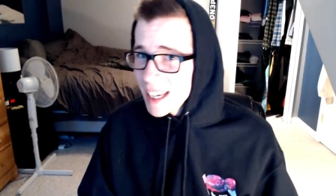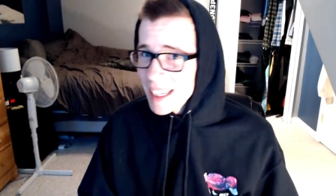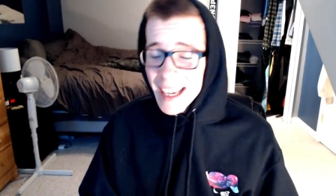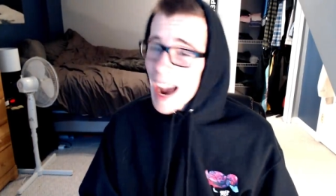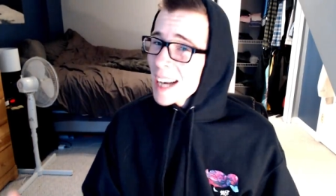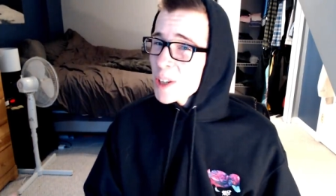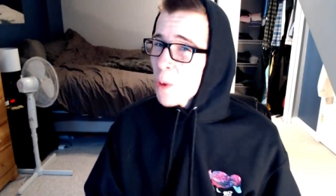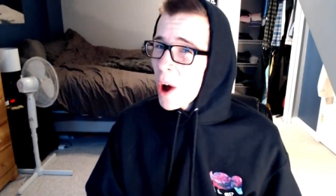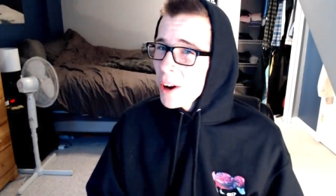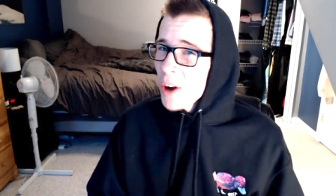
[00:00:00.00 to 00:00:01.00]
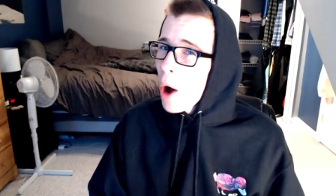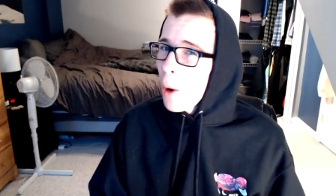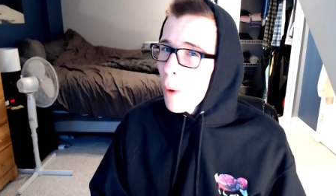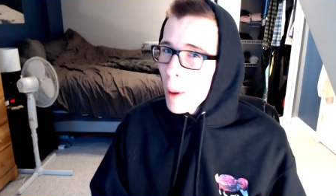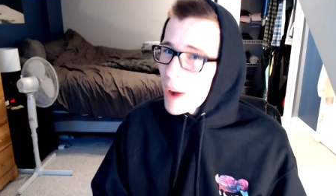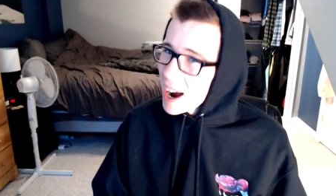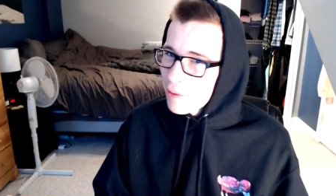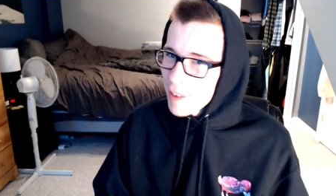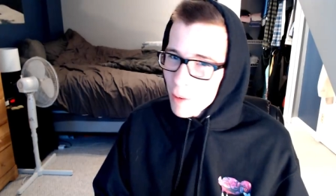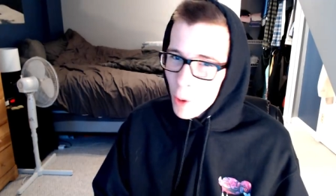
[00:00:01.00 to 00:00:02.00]
you guys want to know what my
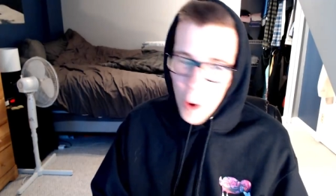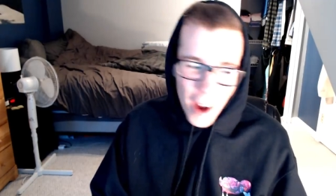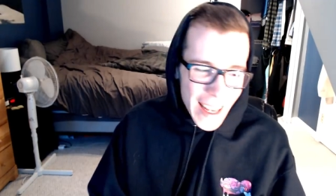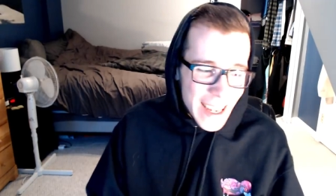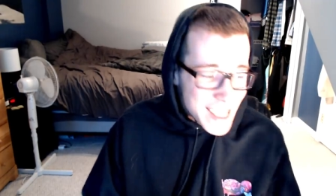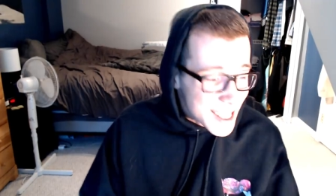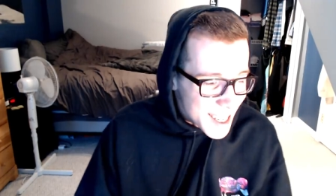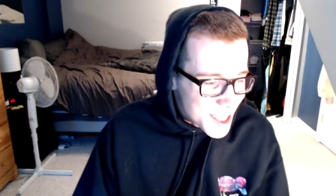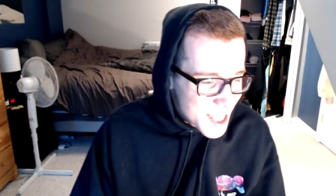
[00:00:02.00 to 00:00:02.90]
favorite one is since